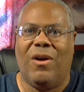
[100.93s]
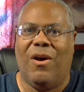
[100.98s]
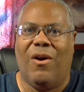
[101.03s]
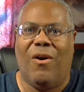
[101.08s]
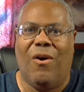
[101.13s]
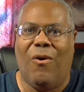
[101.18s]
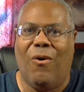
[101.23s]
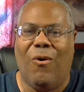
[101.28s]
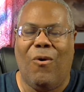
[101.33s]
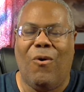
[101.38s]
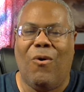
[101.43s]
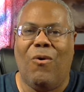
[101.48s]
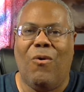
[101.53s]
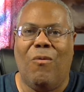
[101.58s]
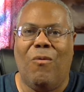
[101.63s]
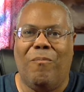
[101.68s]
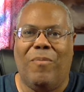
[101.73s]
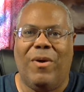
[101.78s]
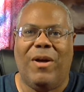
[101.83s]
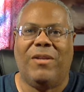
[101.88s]
a
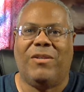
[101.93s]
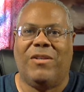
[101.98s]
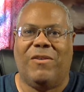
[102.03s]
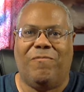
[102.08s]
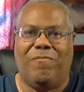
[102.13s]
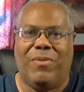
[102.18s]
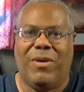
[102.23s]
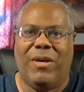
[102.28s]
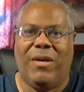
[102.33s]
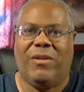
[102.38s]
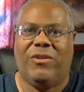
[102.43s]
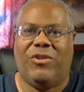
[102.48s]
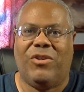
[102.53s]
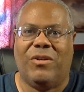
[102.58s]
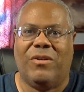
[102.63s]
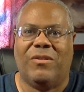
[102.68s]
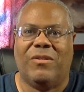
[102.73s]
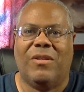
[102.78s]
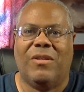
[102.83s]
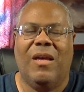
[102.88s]
whole bunch of
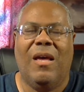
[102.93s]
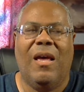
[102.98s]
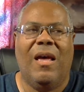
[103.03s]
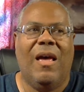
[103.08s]
pictures.